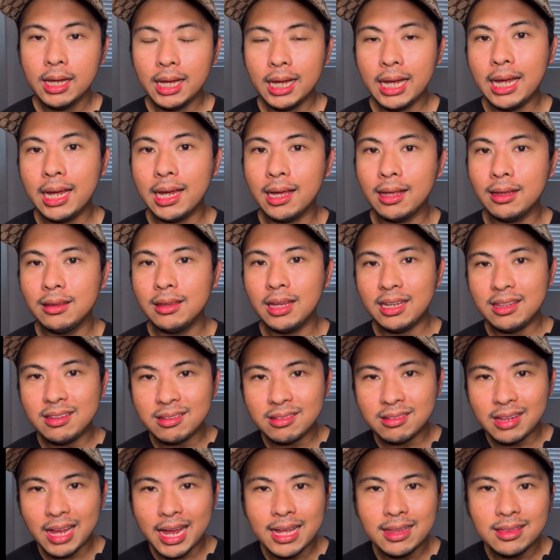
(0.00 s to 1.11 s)
And they
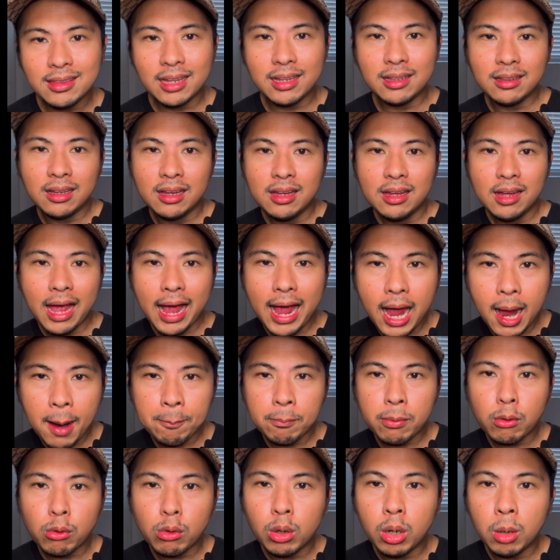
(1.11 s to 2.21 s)
said that
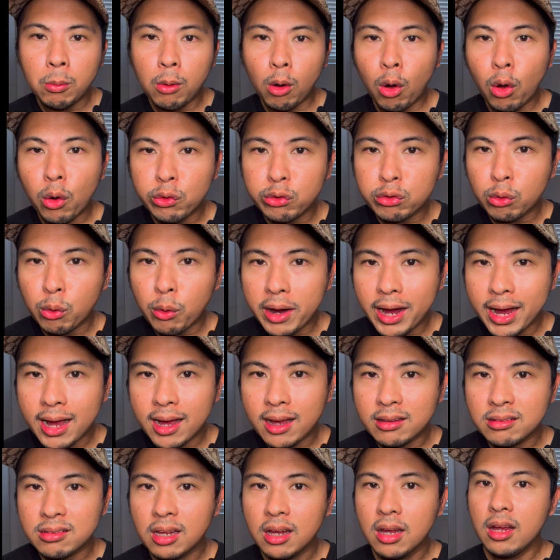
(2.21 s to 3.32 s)
amberome also
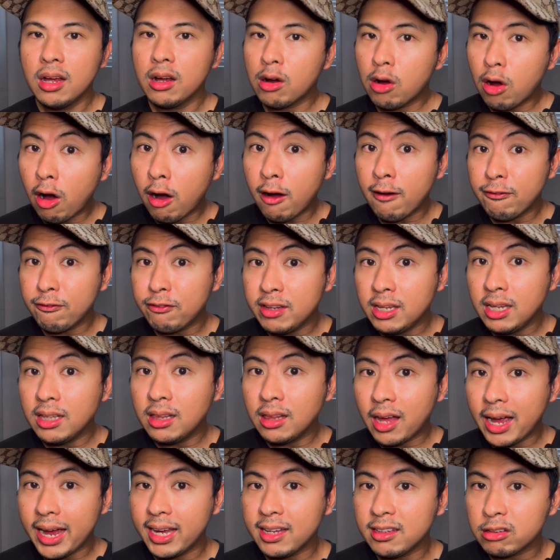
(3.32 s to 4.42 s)
has
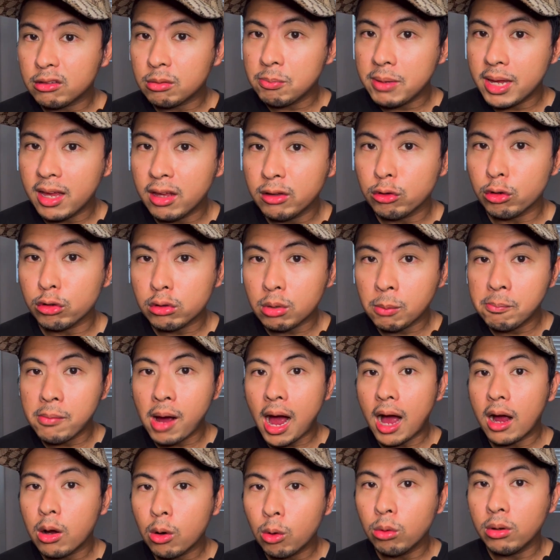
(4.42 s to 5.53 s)
coffee-like smells or
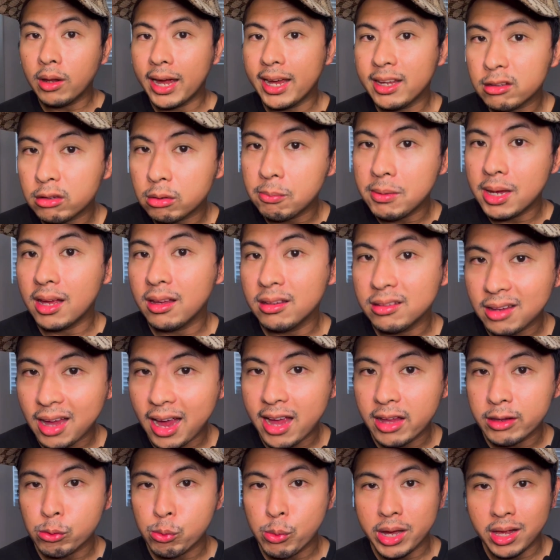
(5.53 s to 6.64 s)
tobacco-like smells
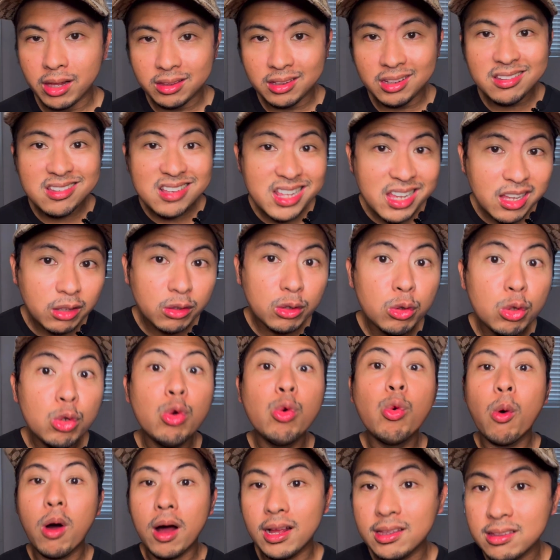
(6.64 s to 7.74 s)
as well, these little
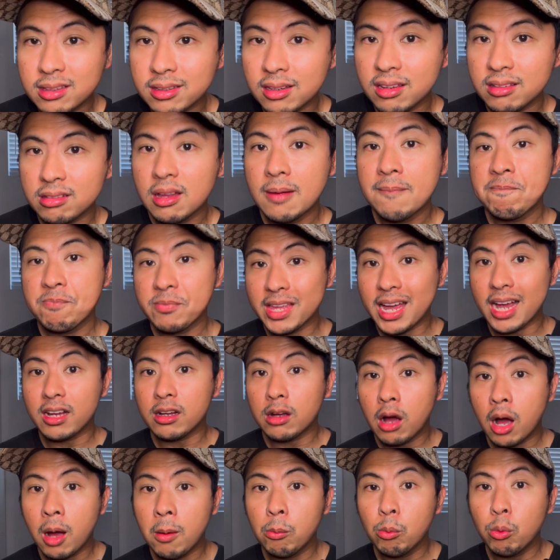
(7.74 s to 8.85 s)
nuances that
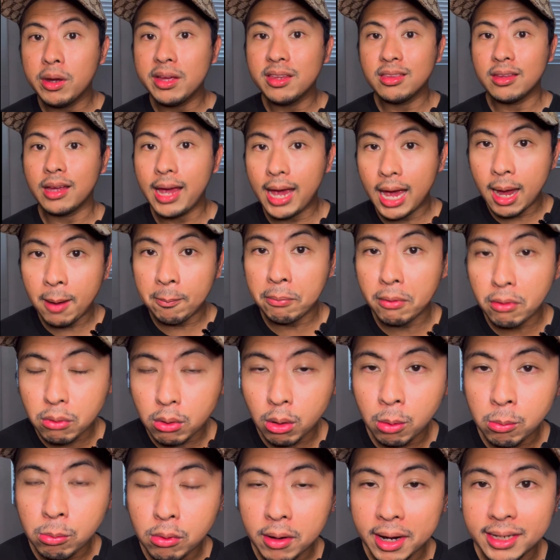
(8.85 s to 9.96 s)
come with the
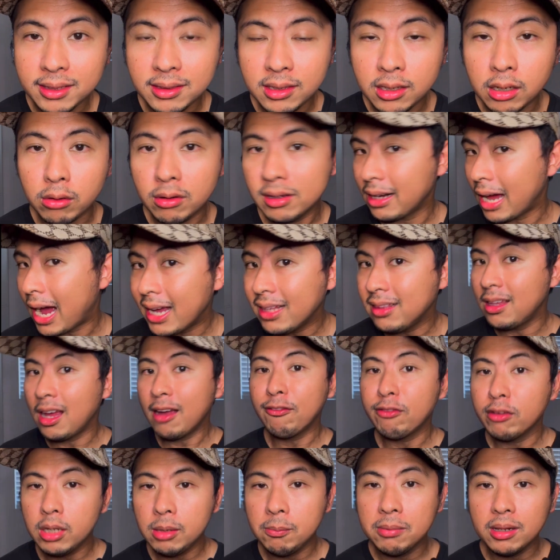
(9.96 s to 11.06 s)
amberome right here. And I
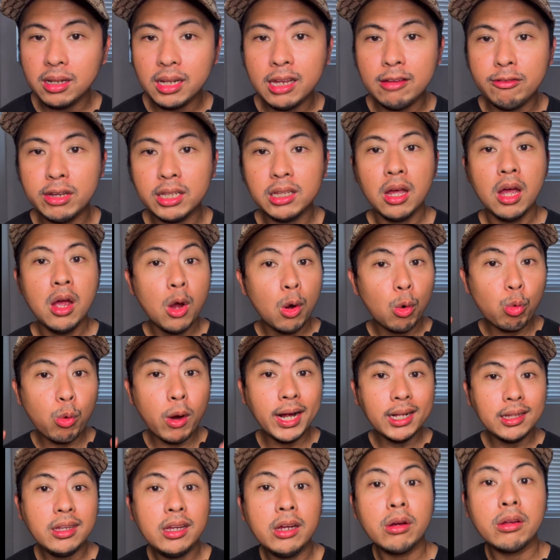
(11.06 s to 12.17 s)
definitely believe it.
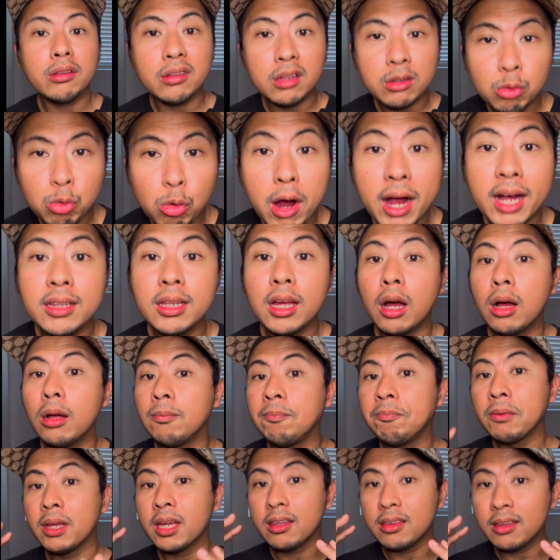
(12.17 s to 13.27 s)
Right here in the dry down,
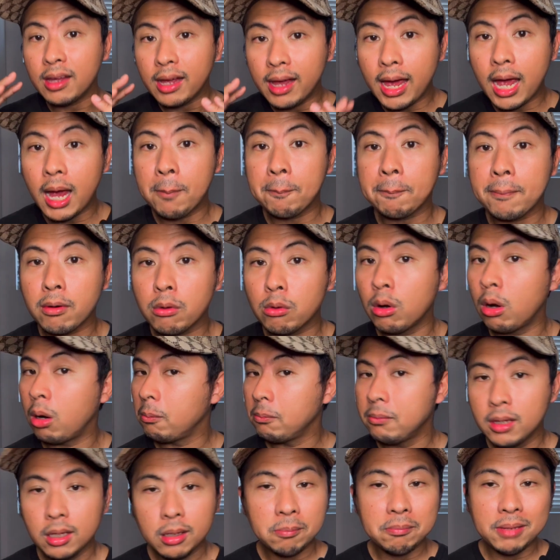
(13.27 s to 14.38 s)
the amberome,
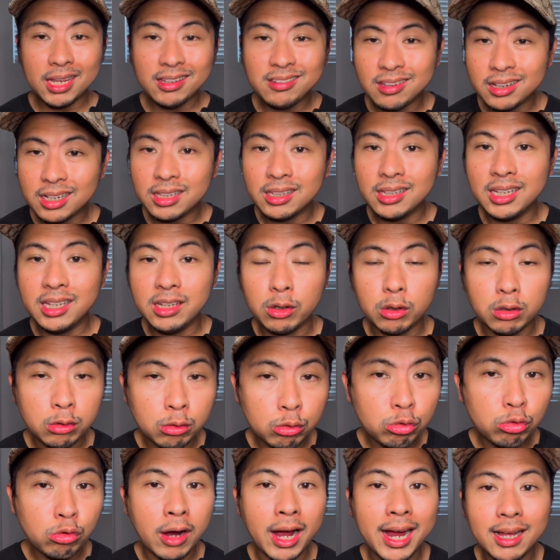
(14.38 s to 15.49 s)
basically your
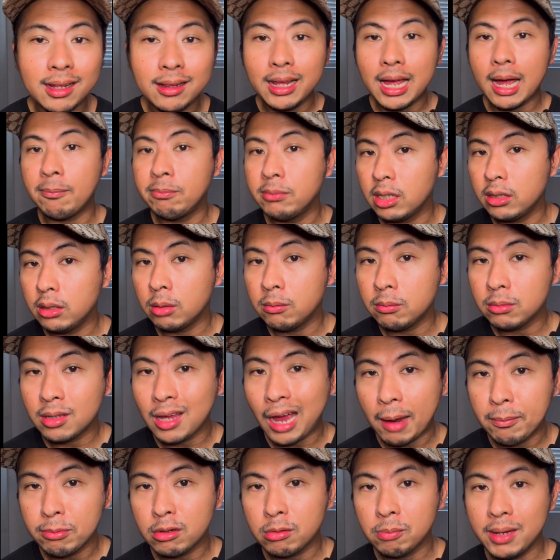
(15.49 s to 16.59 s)
dry labdanum
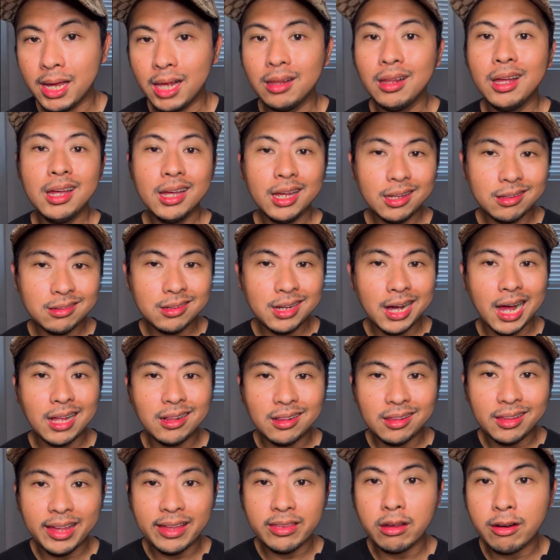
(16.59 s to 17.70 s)
type smell. It's got
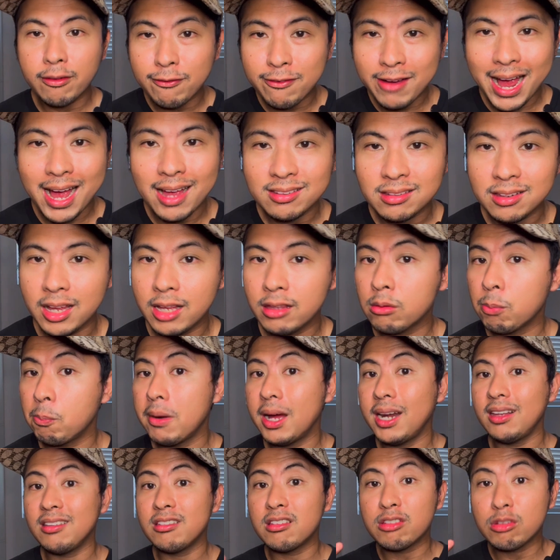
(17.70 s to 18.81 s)
leather facets, but
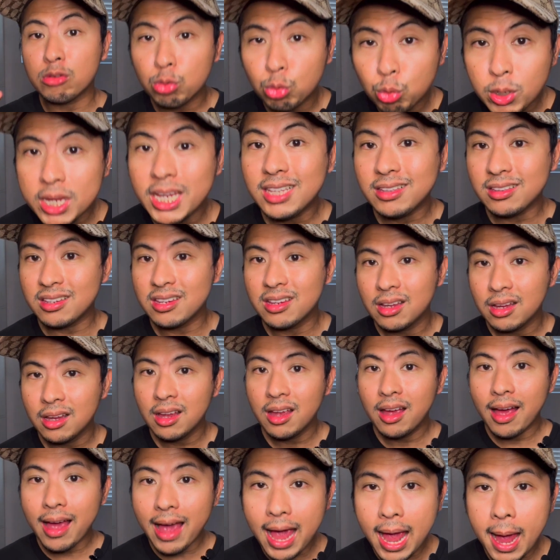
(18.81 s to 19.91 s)
it's sweet,
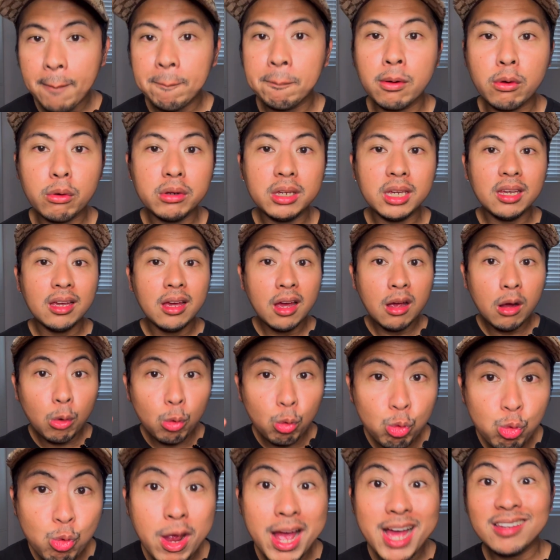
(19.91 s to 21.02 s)
ambery,
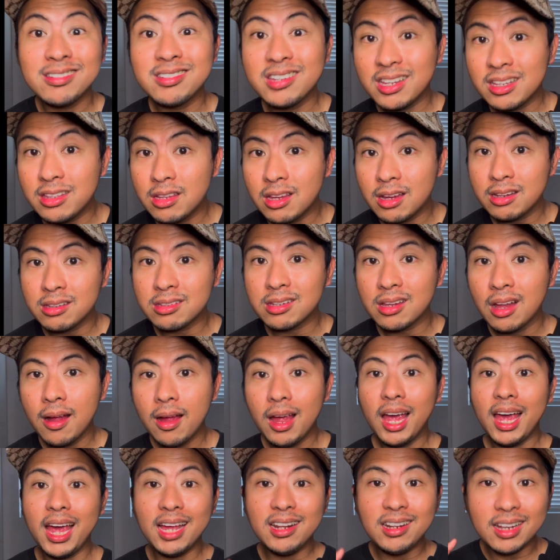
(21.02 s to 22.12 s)
resinous,
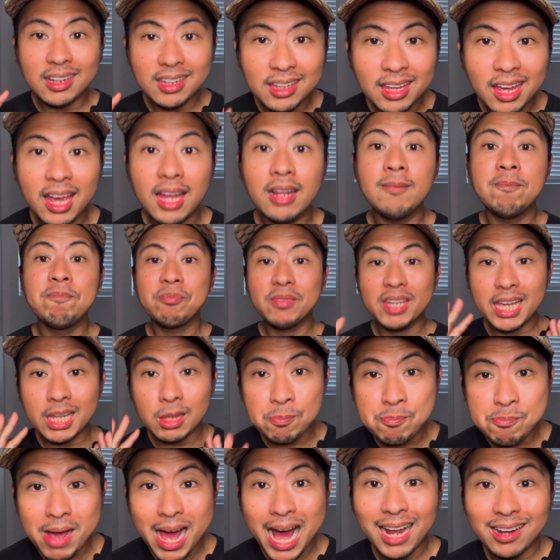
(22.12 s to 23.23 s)
and again,
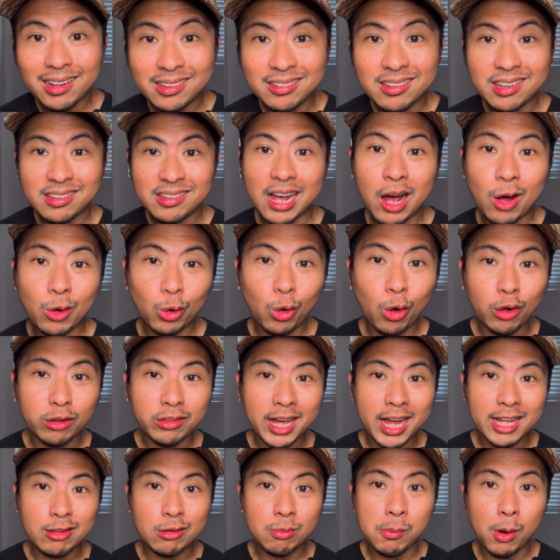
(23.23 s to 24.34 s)
it balances out all
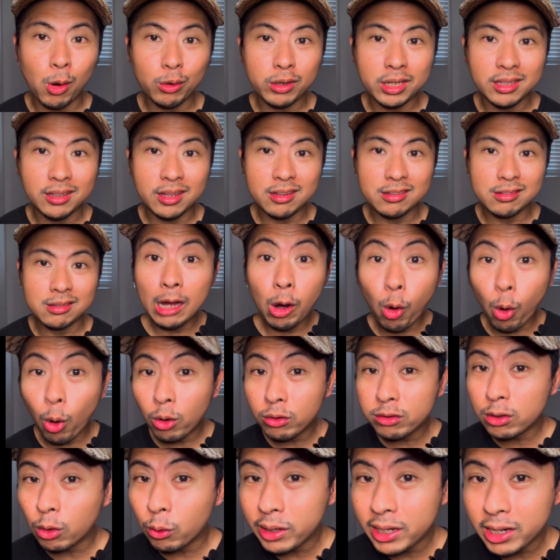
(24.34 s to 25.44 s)
that smokiness. Now
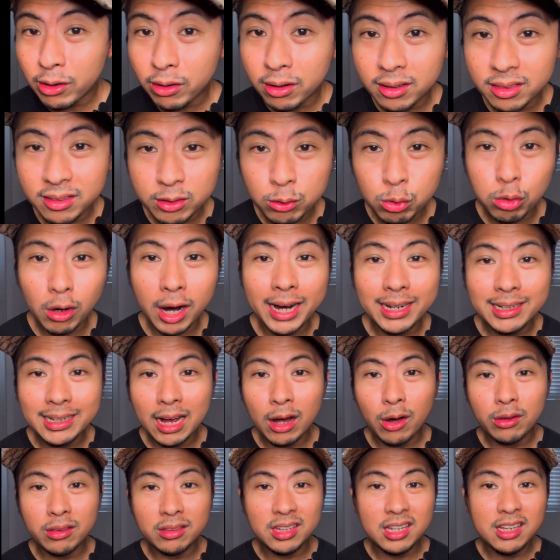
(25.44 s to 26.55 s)
also here in the dry
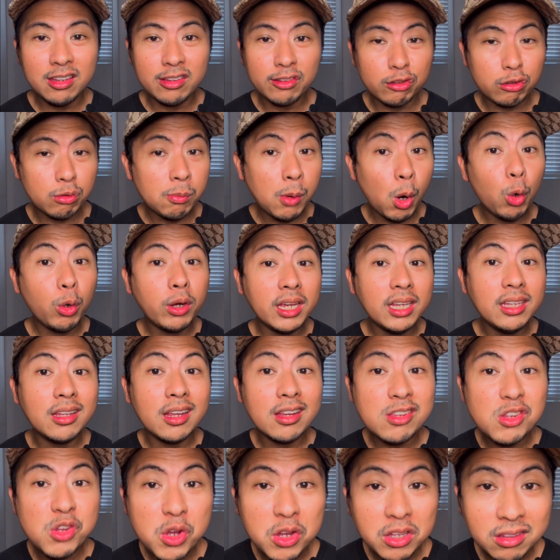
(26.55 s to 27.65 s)
down, the
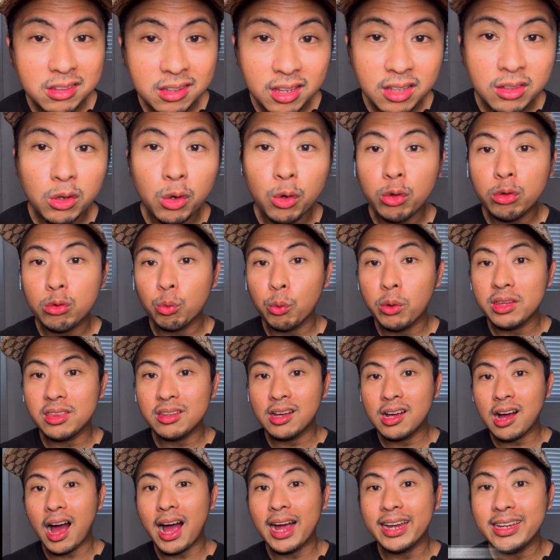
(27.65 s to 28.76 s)
smokiness continues with
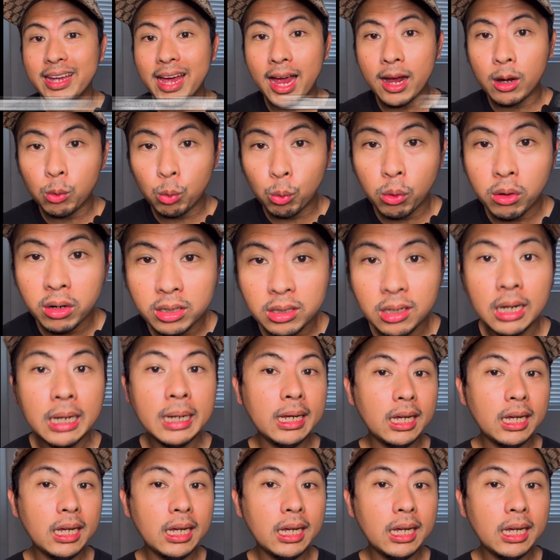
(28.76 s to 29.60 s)
gayak wood.